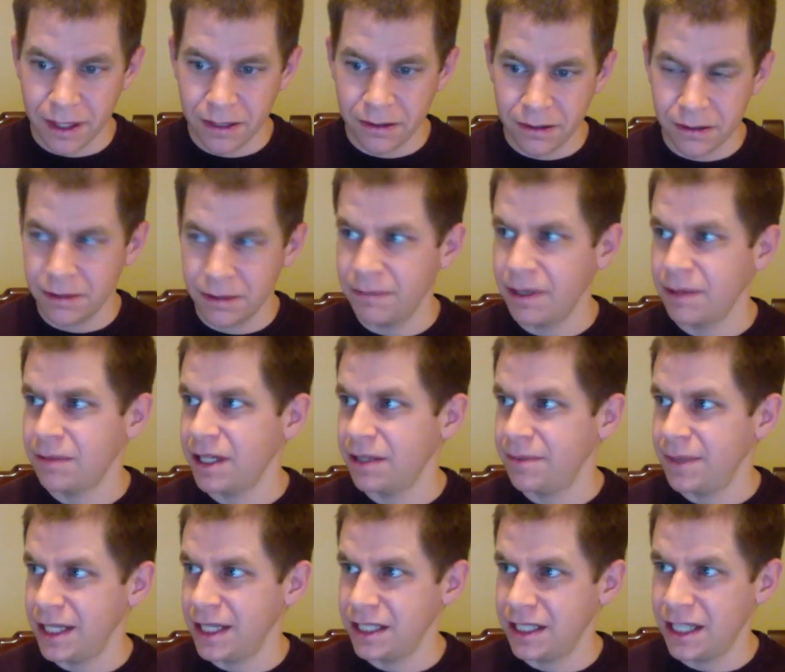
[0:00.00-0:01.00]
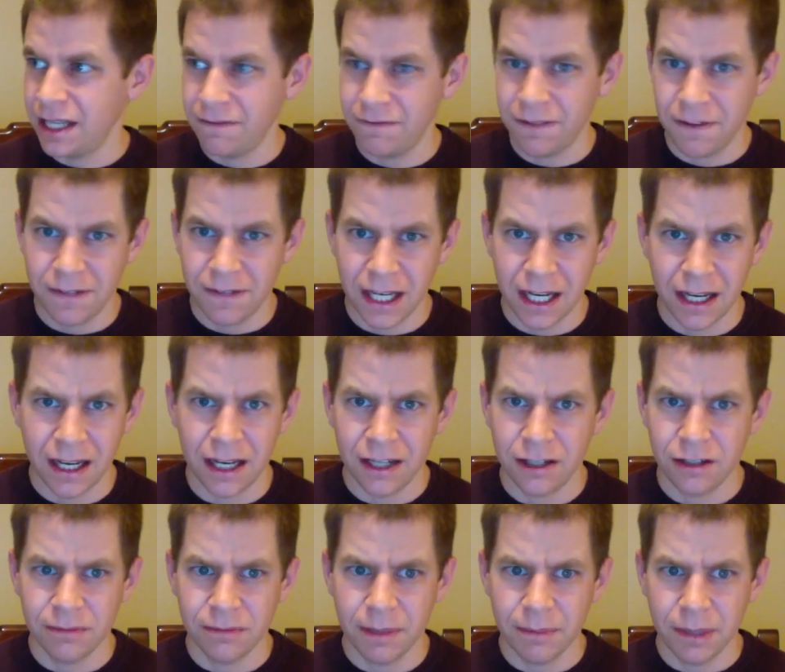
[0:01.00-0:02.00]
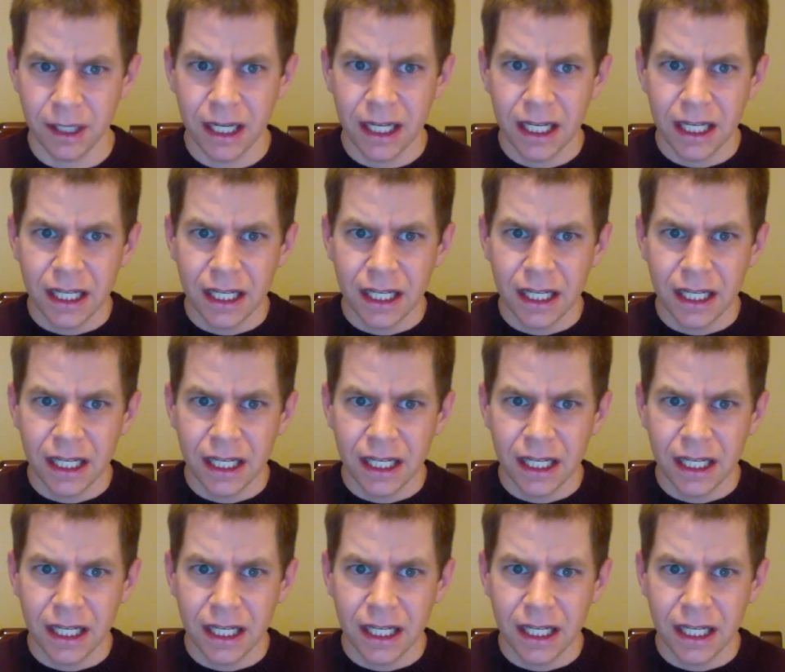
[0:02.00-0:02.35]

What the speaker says: or maybe I paid $1,050, I don't remember,